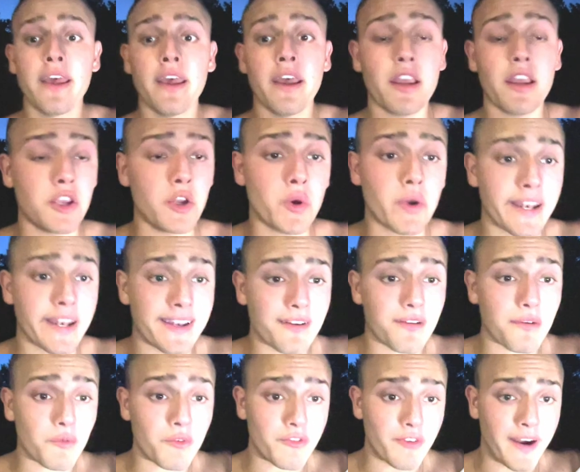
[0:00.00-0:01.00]
you can
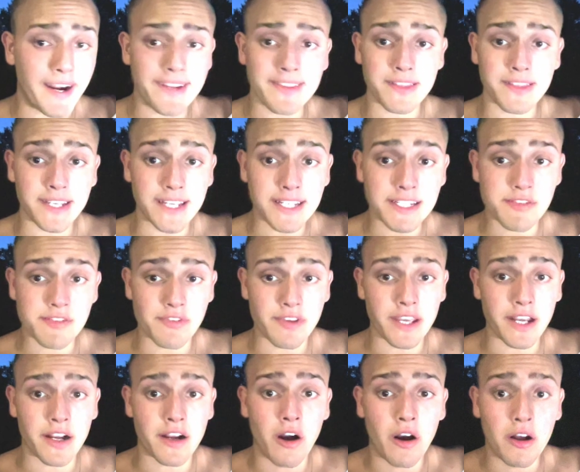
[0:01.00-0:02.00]
find leads
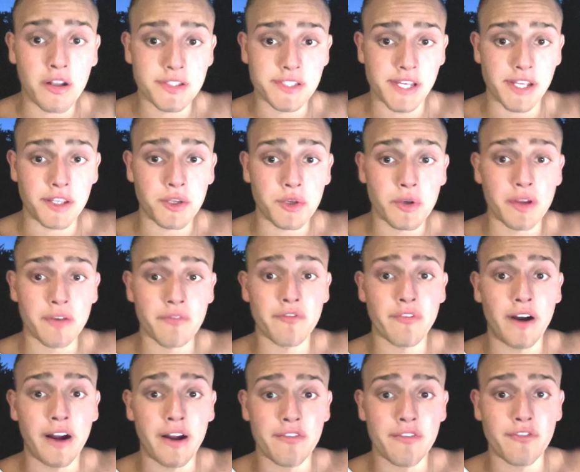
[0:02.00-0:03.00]
via content. You can
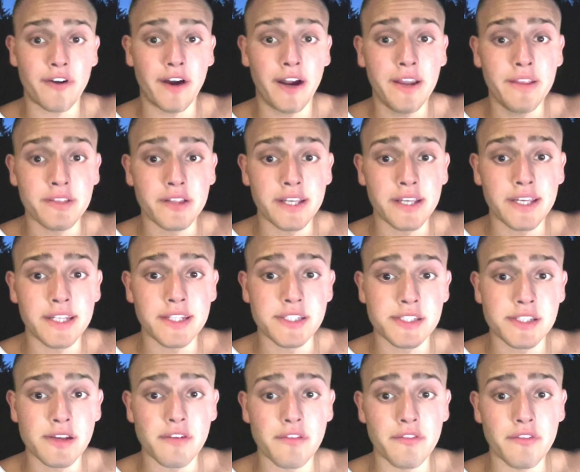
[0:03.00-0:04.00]
find
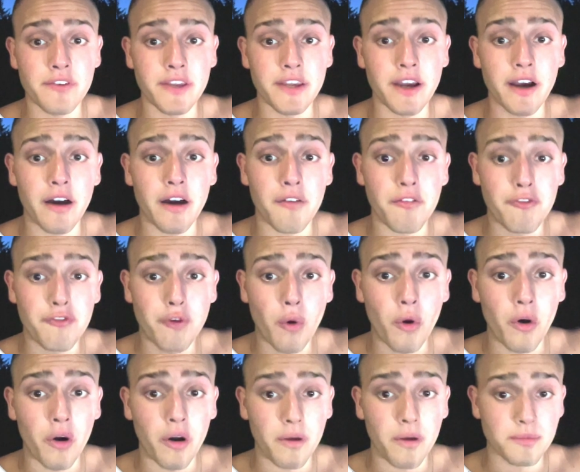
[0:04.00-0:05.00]
leads via
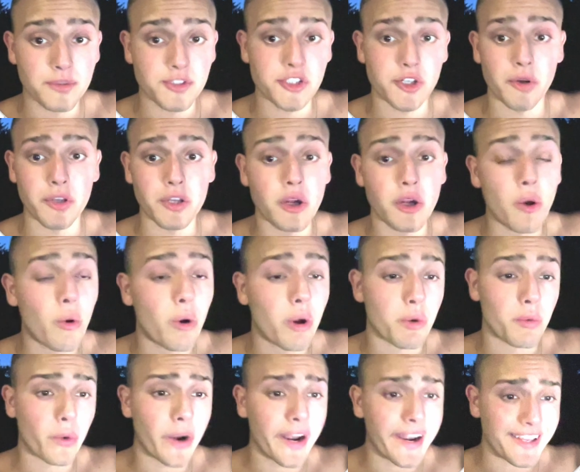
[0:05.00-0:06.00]
forums. So you go
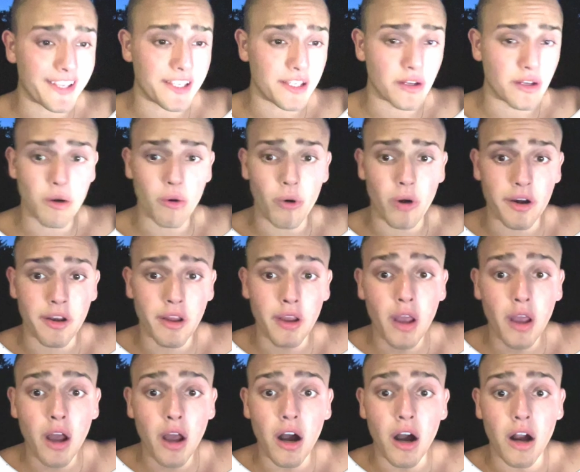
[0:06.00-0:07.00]
on Reddit, you go on
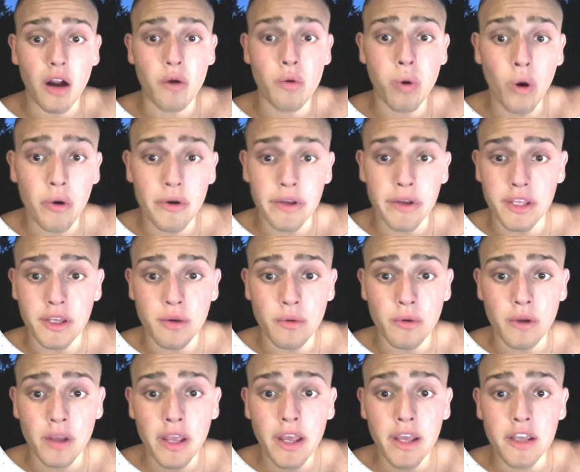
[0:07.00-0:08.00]
Quota,
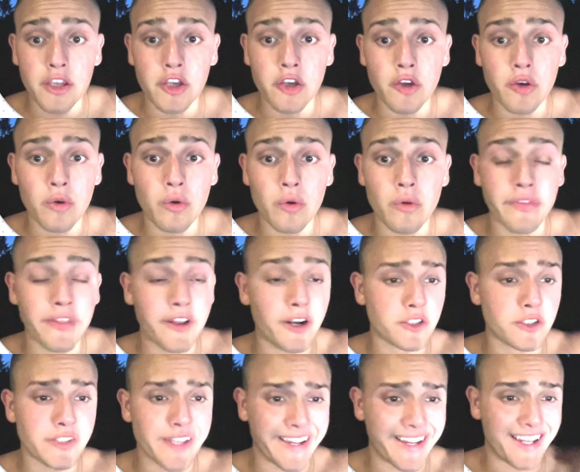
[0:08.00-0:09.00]

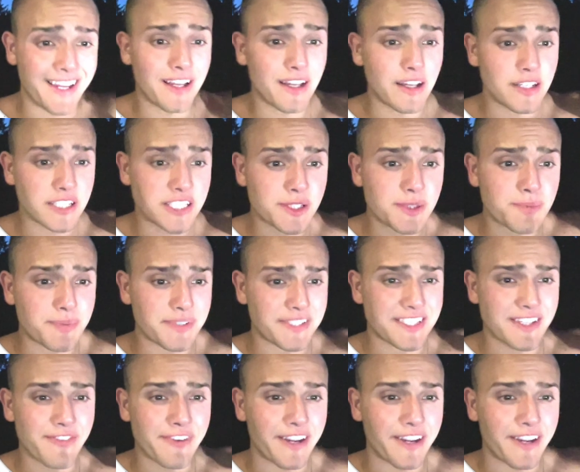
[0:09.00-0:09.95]
there's like specific